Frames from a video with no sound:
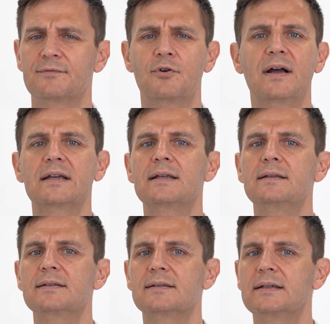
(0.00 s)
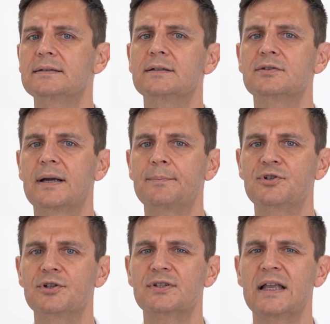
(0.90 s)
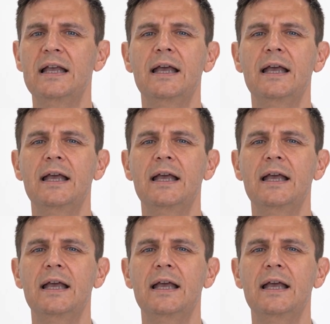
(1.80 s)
for Achilles tendon ruptures